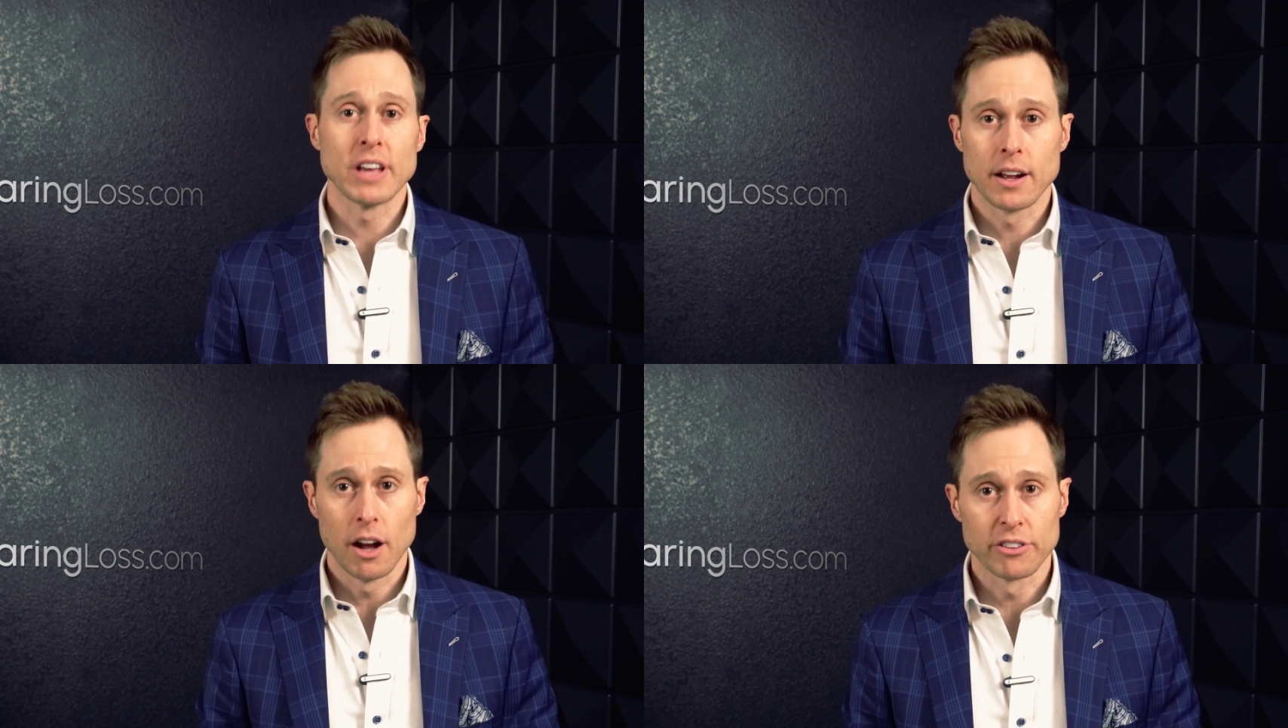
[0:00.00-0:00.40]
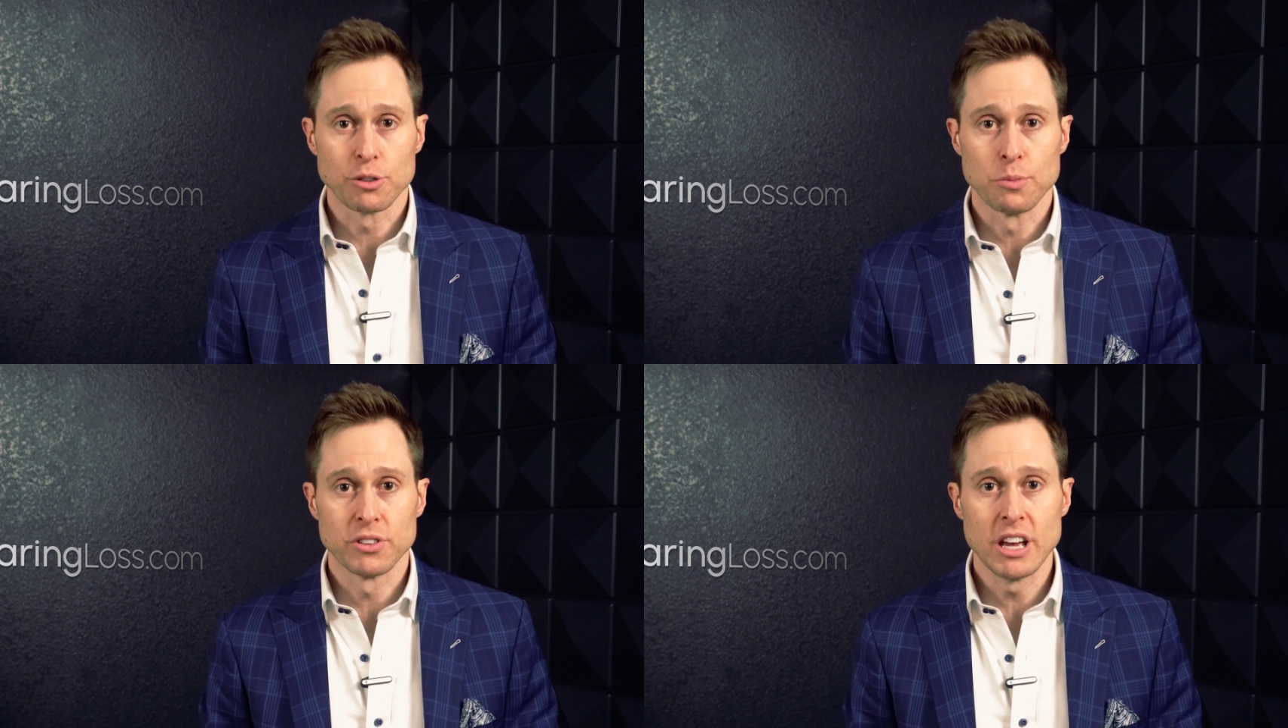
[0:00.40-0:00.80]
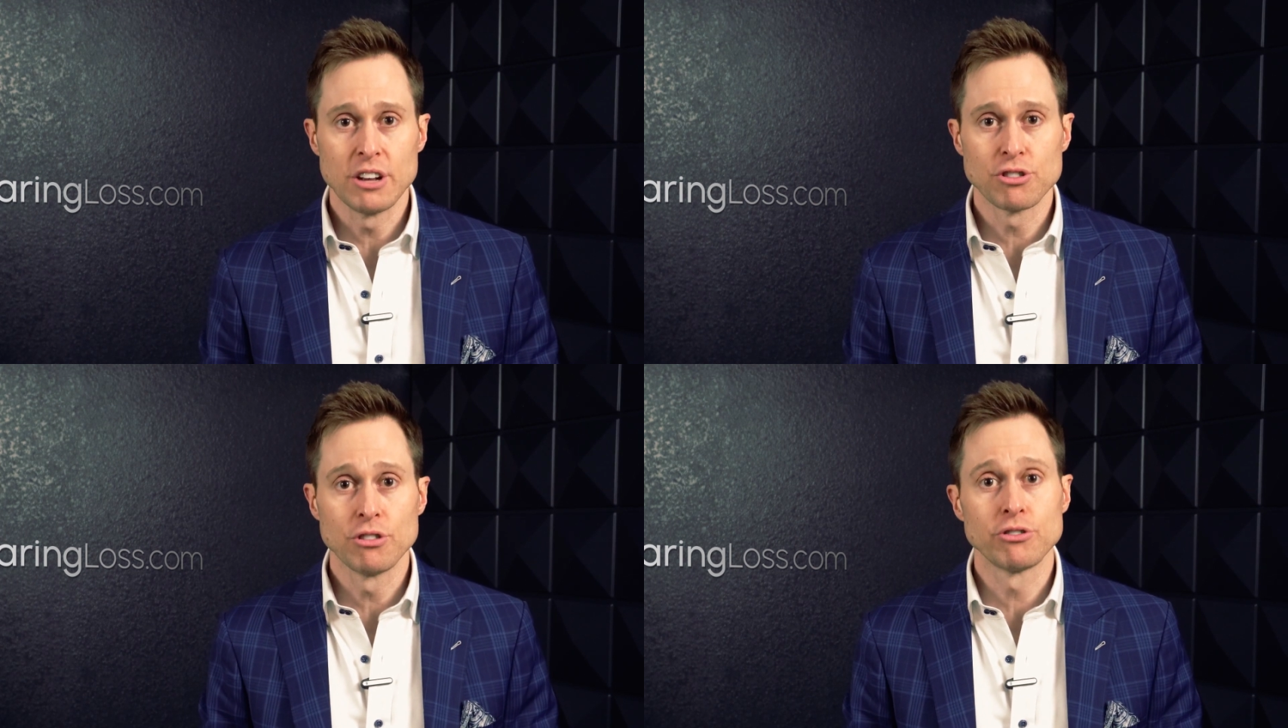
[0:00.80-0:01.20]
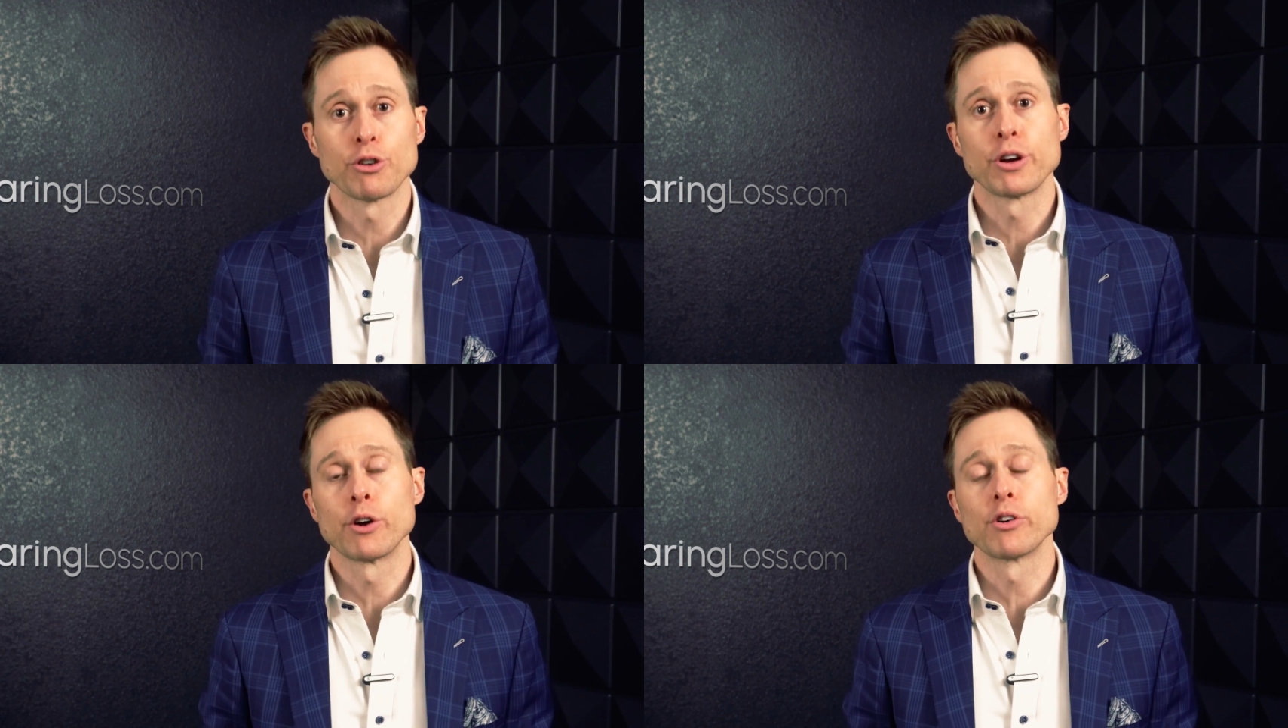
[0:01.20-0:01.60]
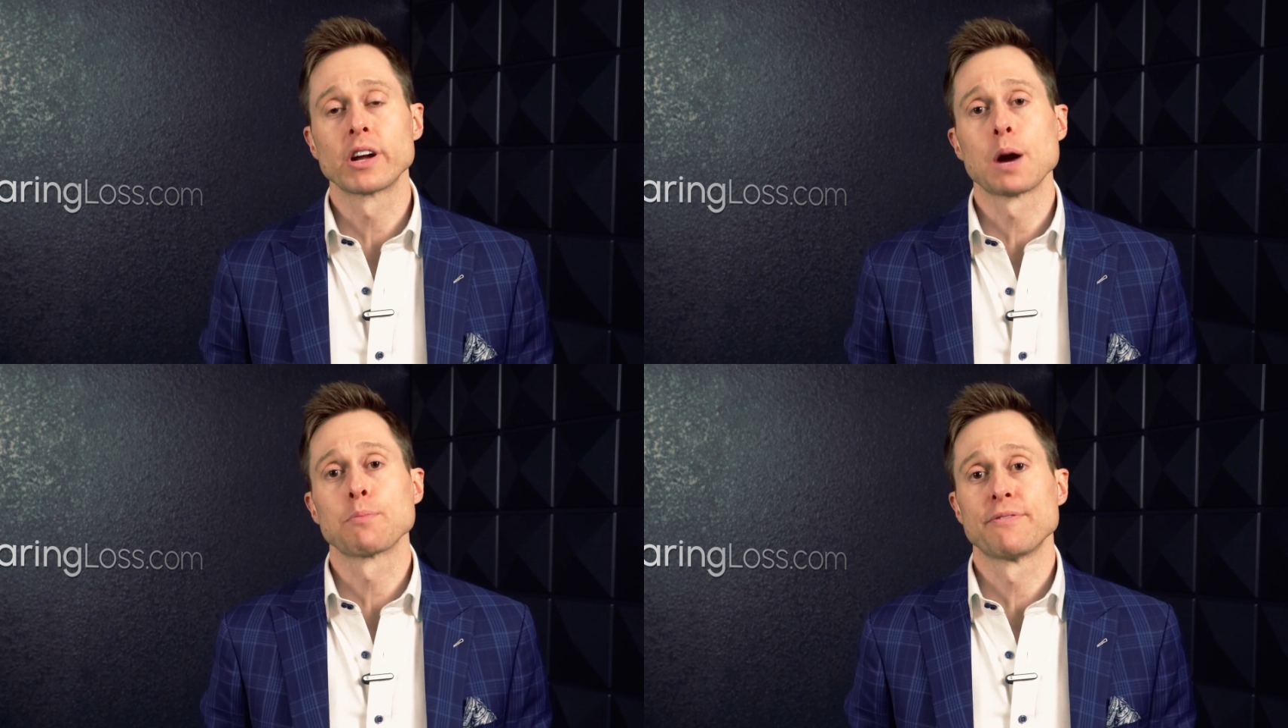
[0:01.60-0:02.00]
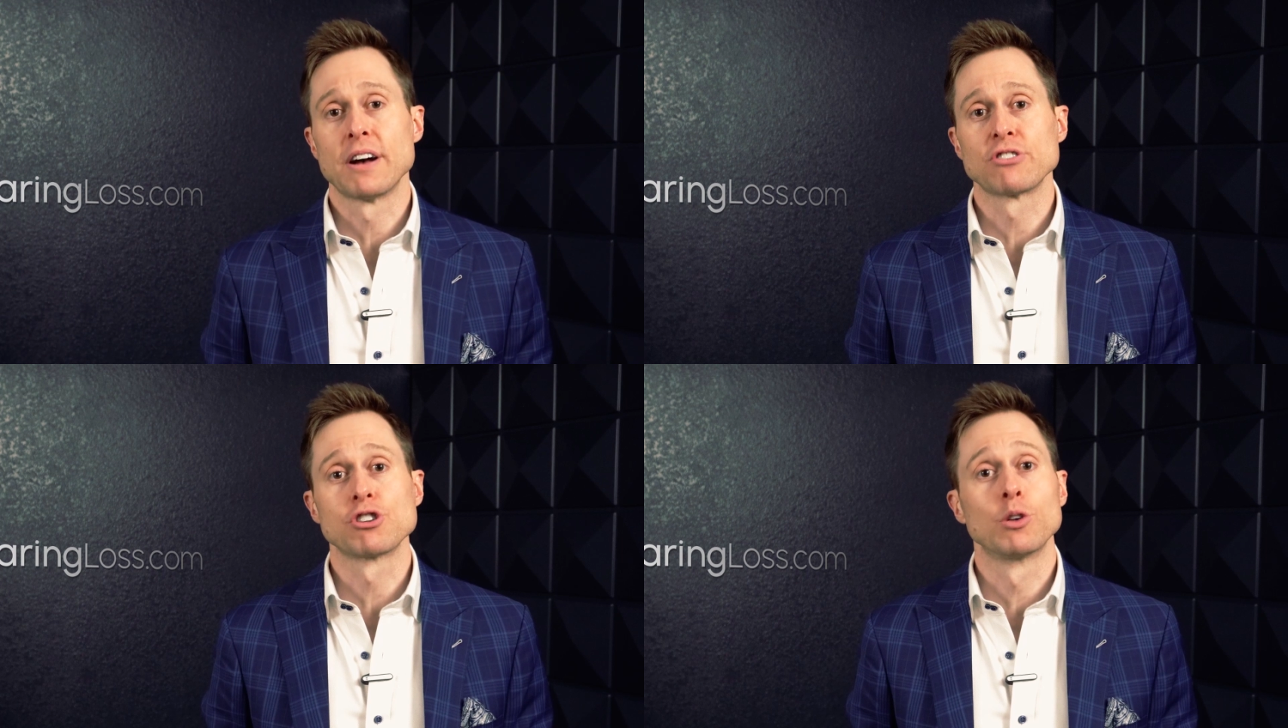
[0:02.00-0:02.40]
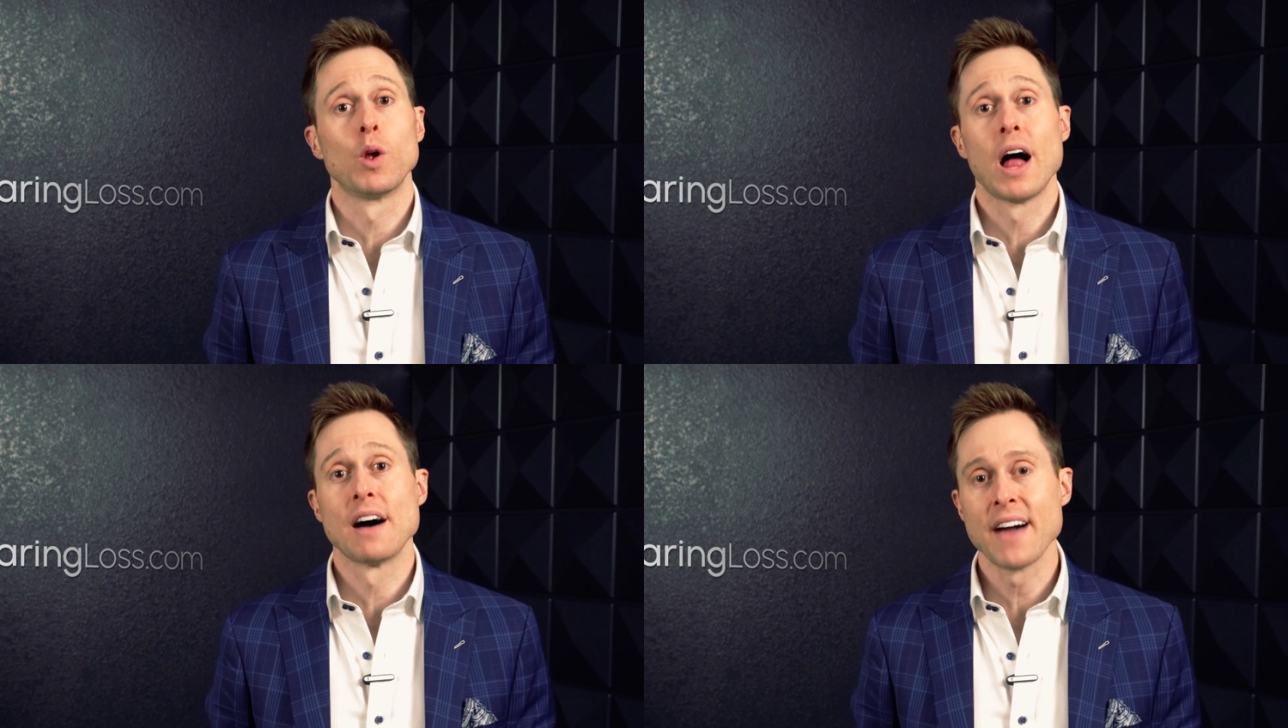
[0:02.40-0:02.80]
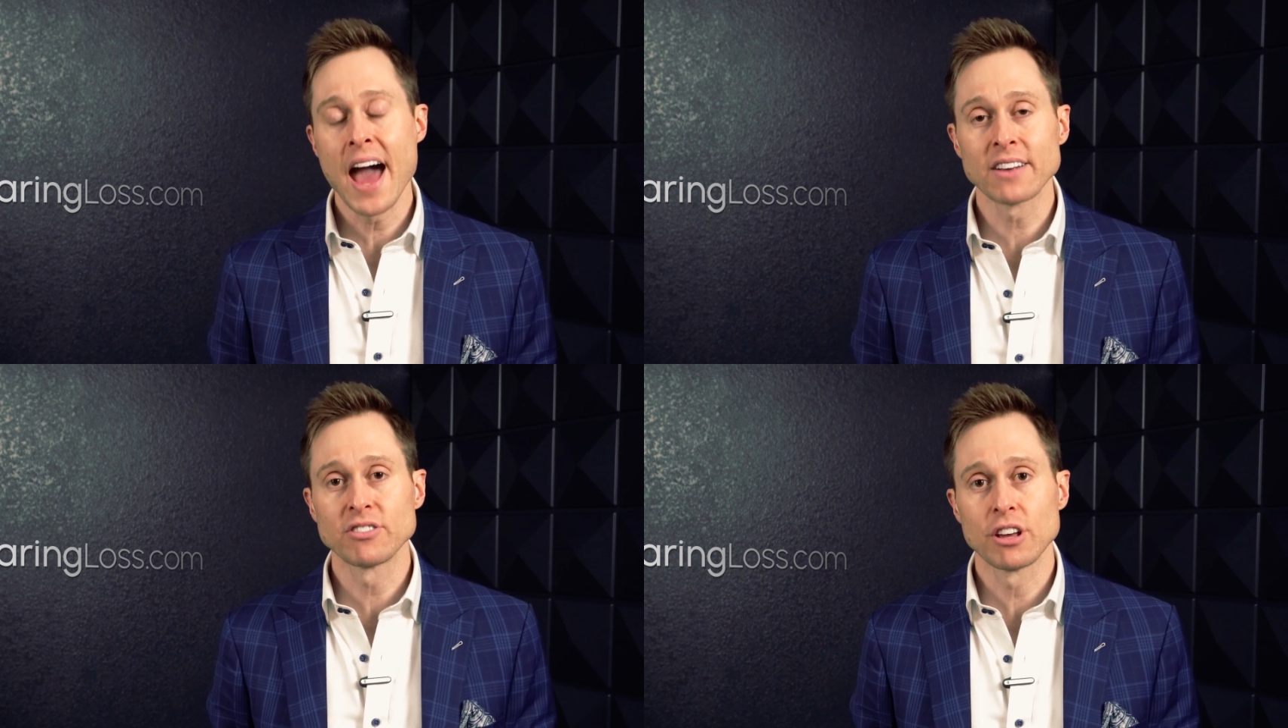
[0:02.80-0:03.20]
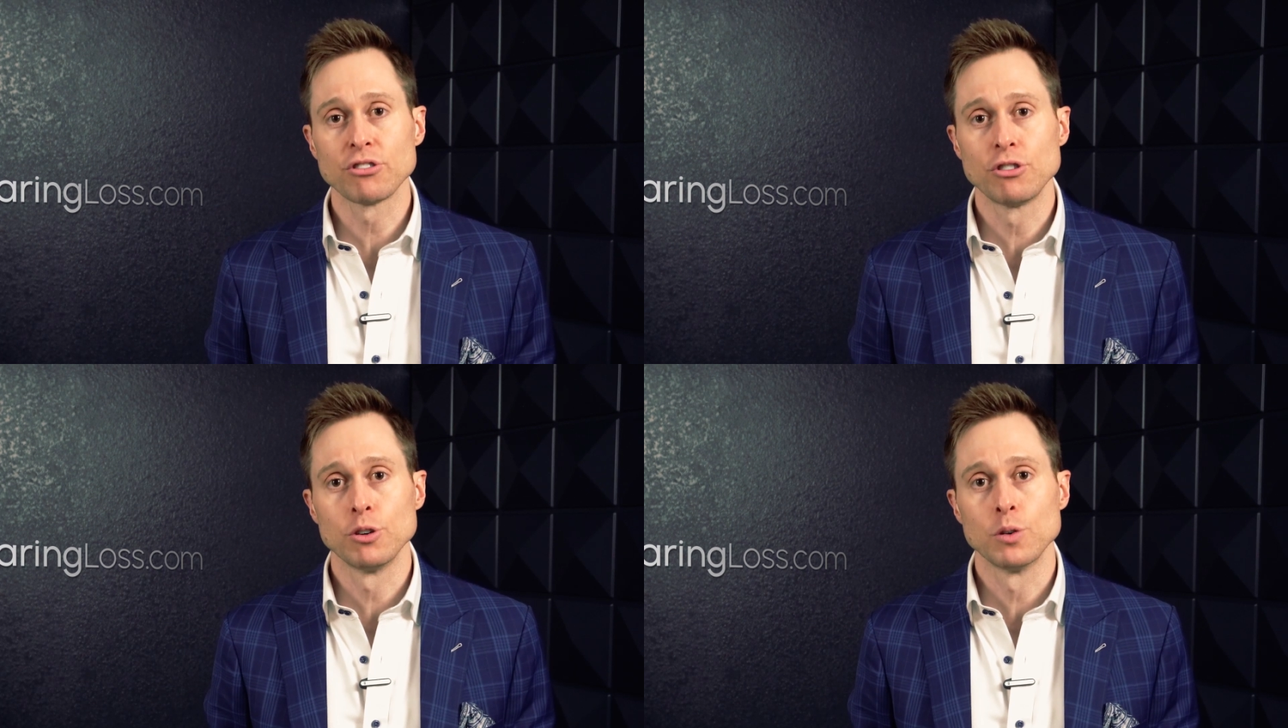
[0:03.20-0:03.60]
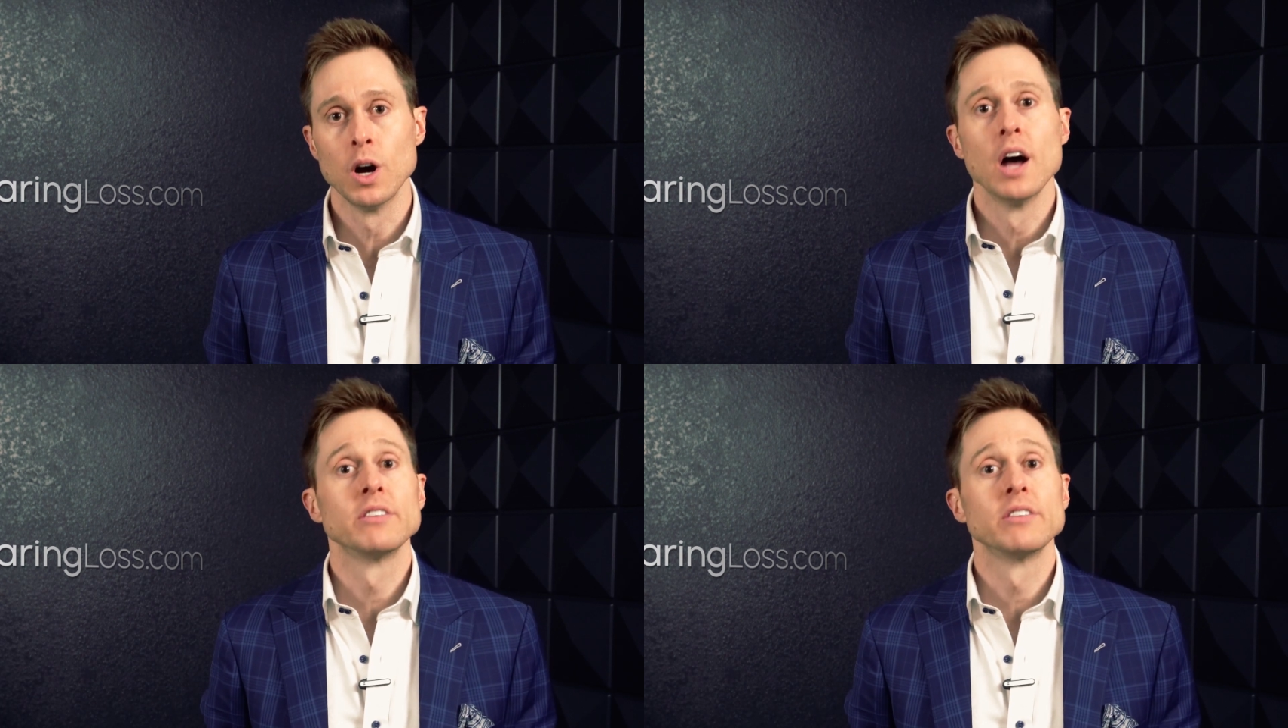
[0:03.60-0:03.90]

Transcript: and customizations your hearing care professional will have access to